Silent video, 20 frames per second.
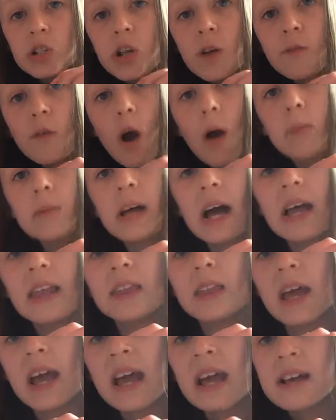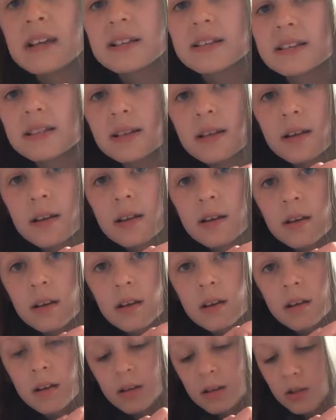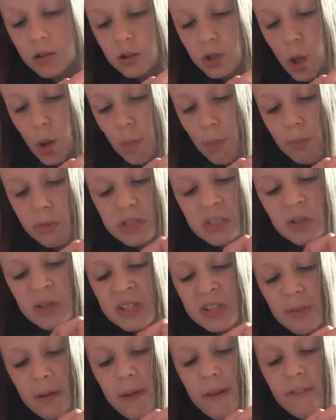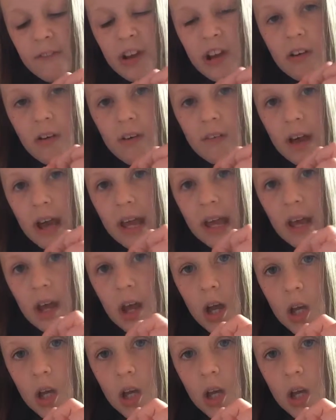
you've got them like this, don't put twist them in a figure of eight.